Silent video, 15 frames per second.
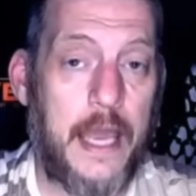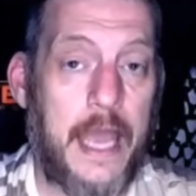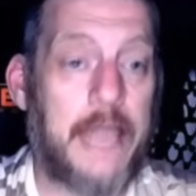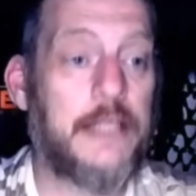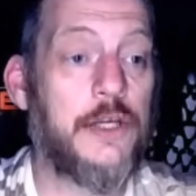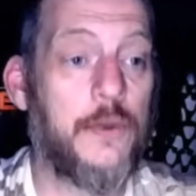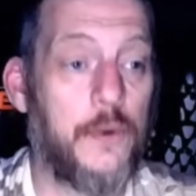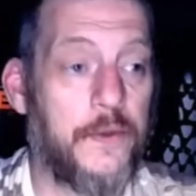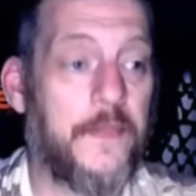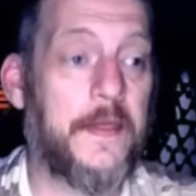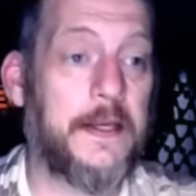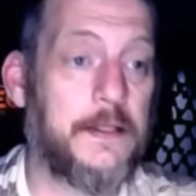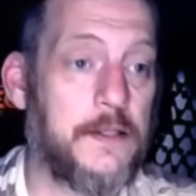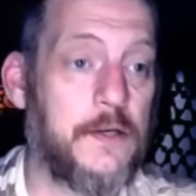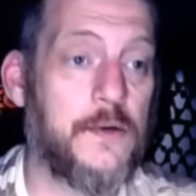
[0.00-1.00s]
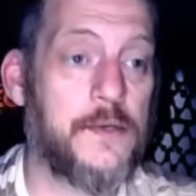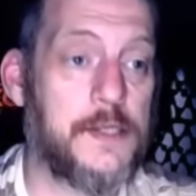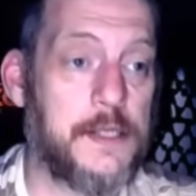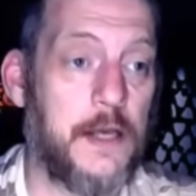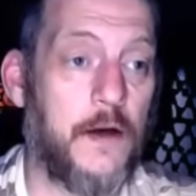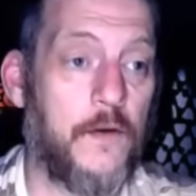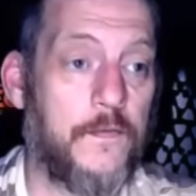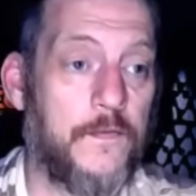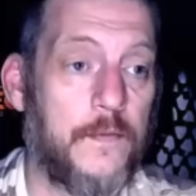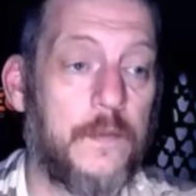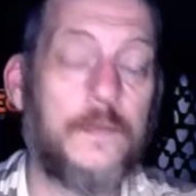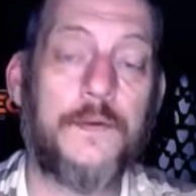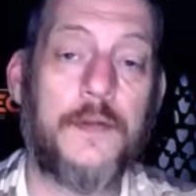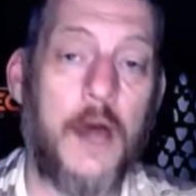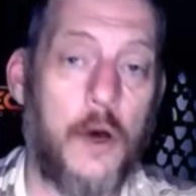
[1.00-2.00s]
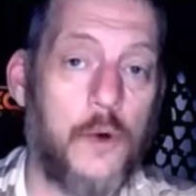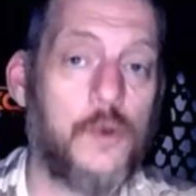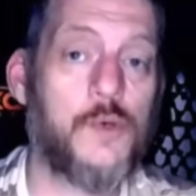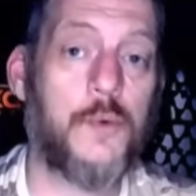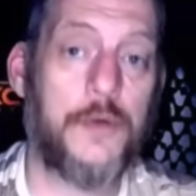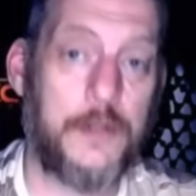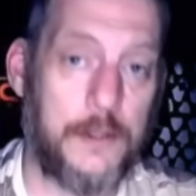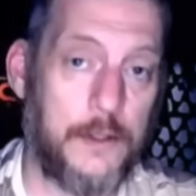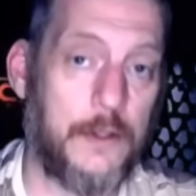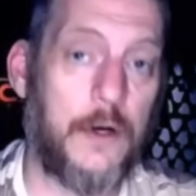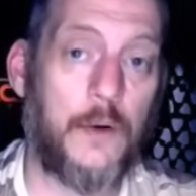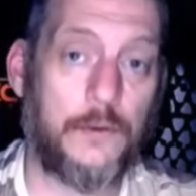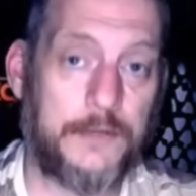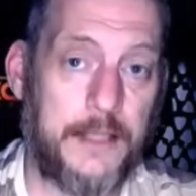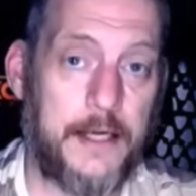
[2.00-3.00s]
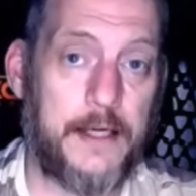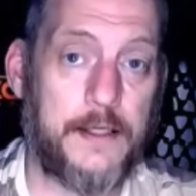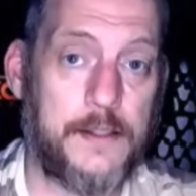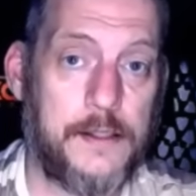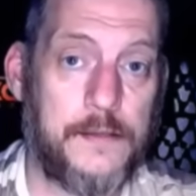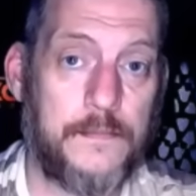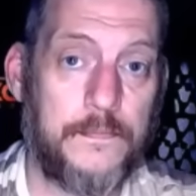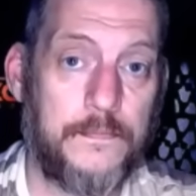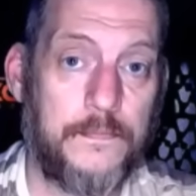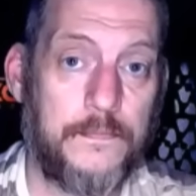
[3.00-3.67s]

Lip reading: and you will think to yourself, those were the good old days,